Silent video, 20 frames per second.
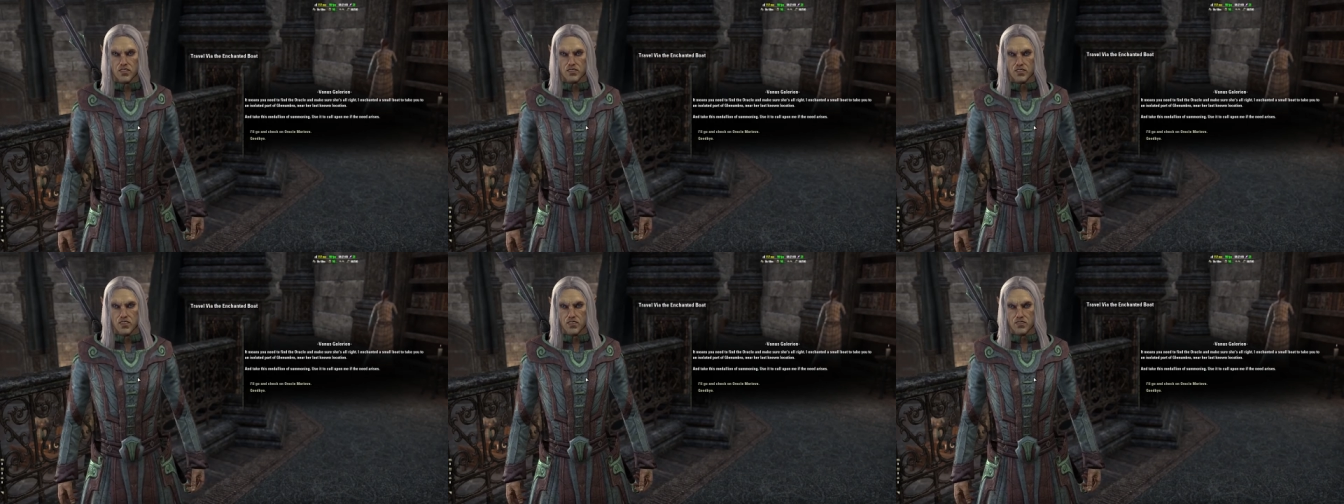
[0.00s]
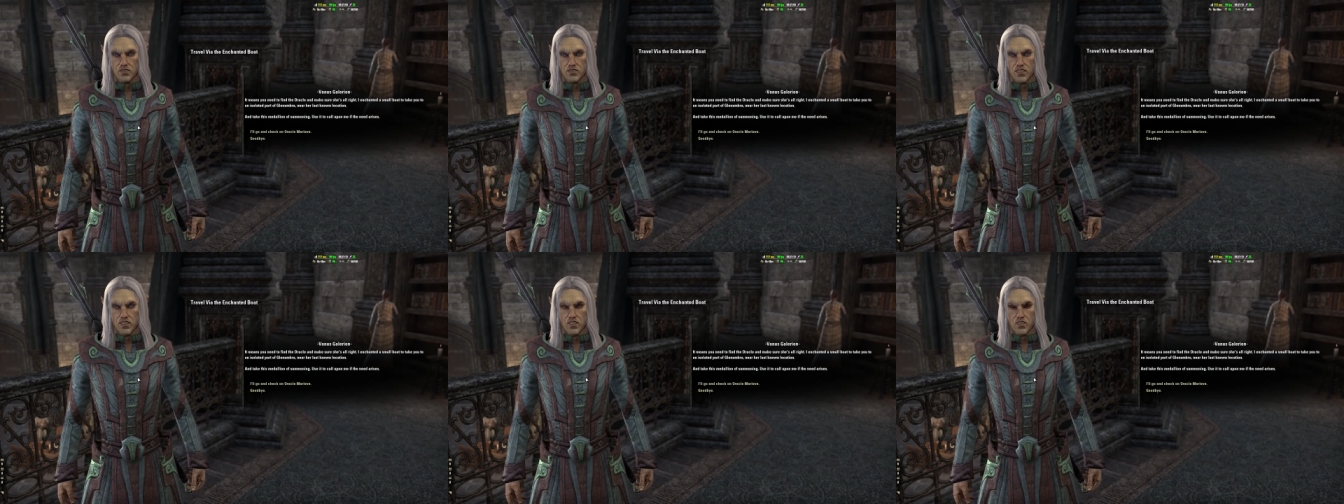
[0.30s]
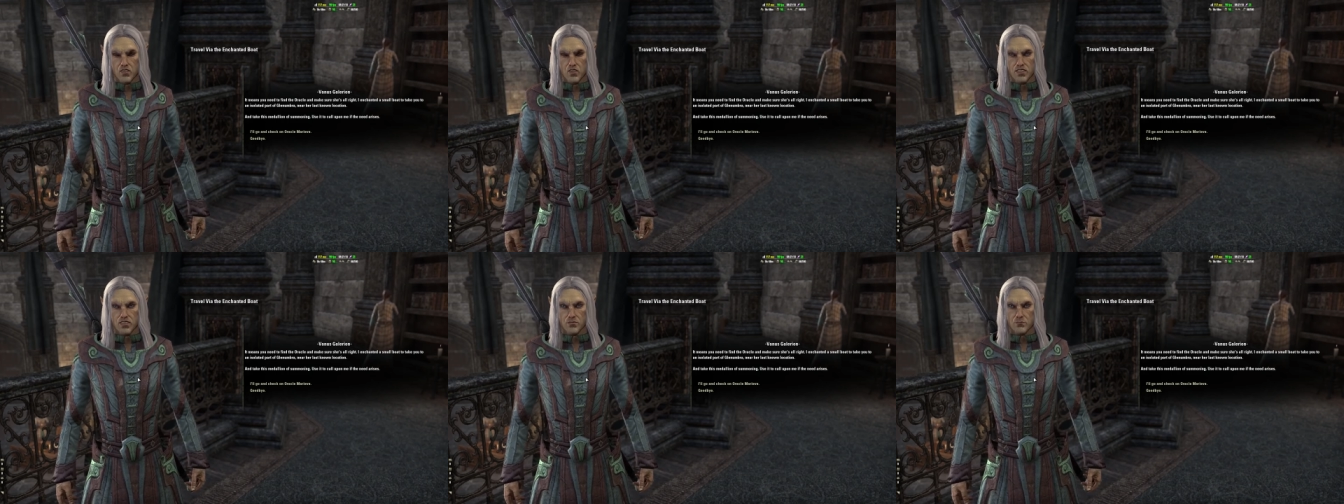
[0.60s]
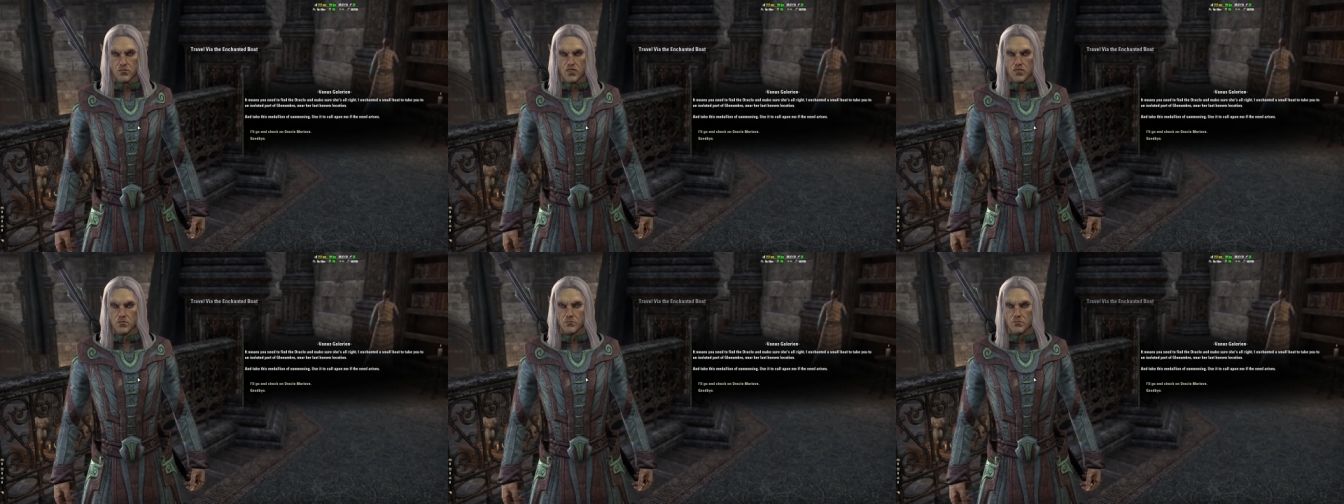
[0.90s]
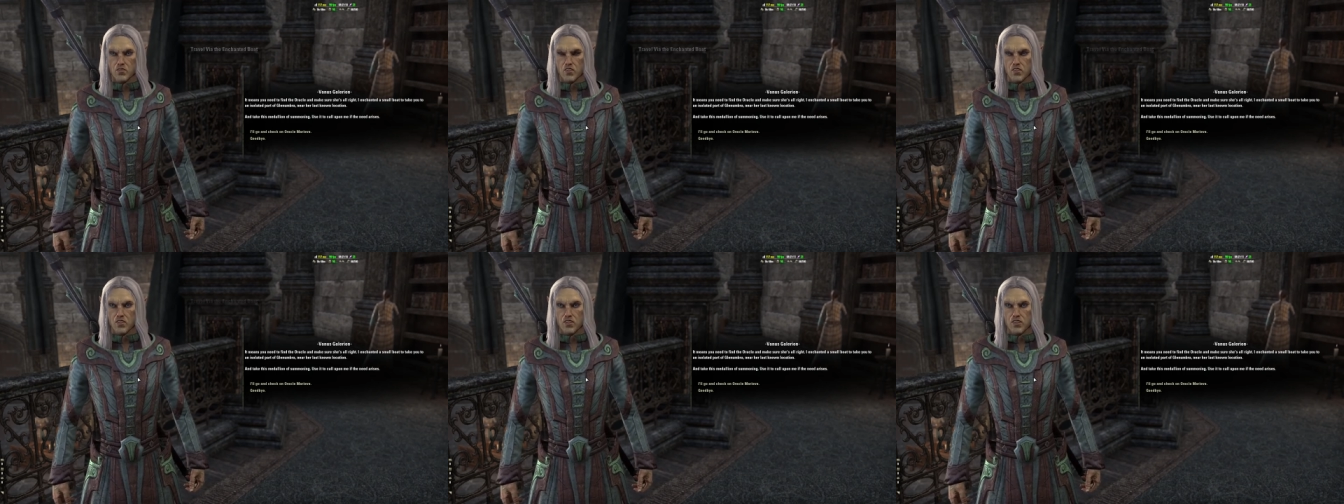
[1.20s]
I enchanted a small
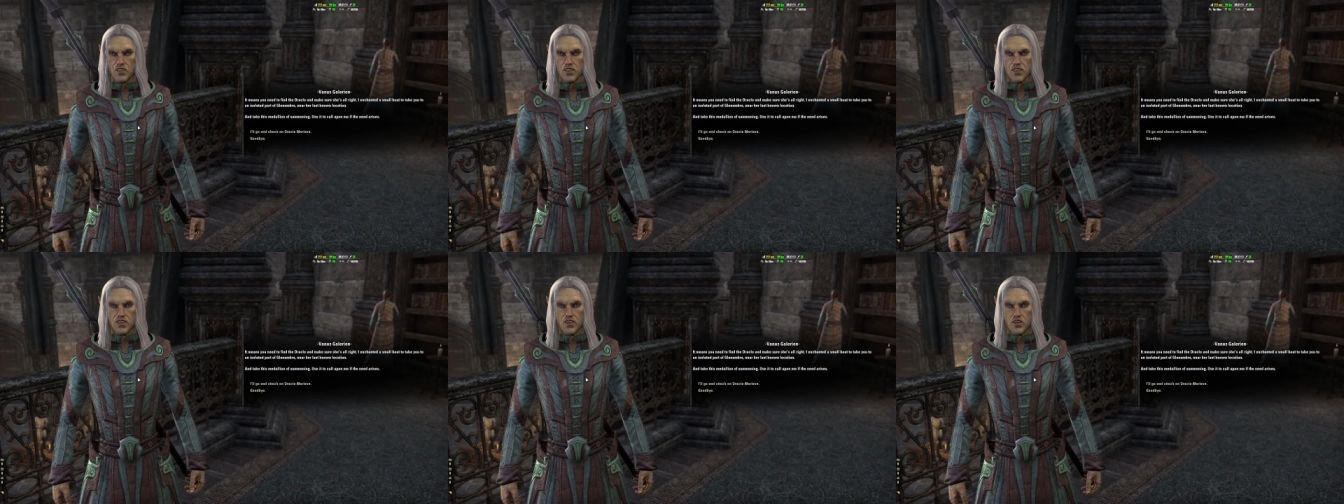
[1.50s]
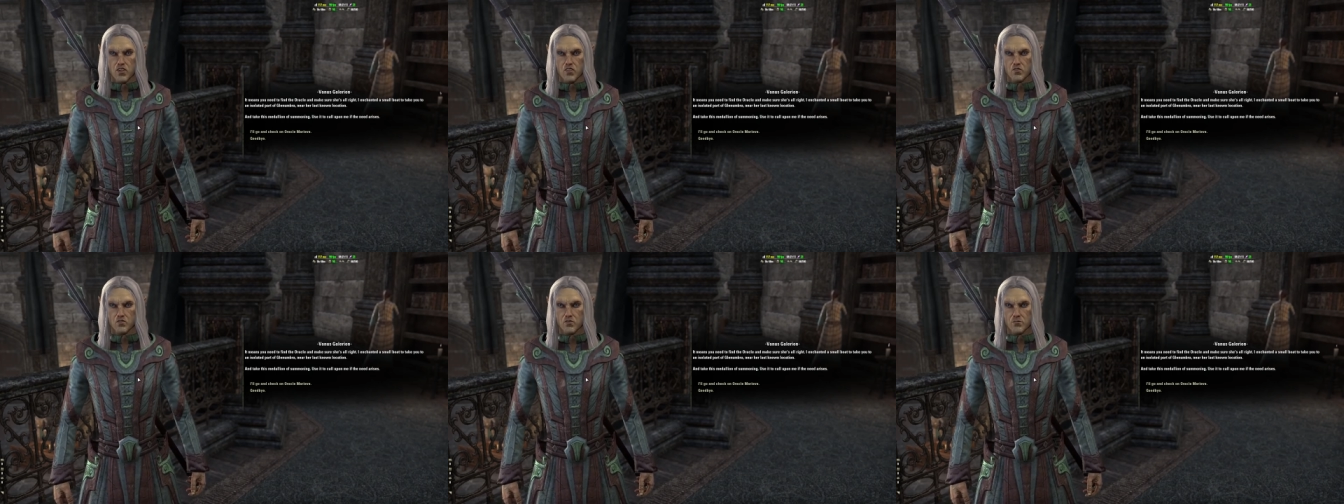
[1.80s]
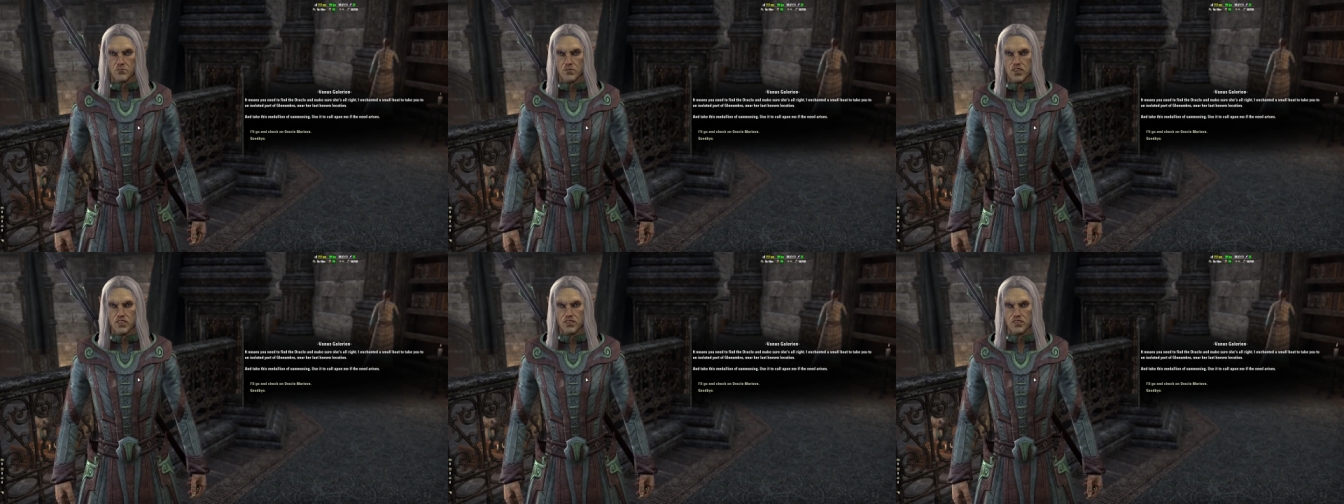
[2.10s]
boat to take you to an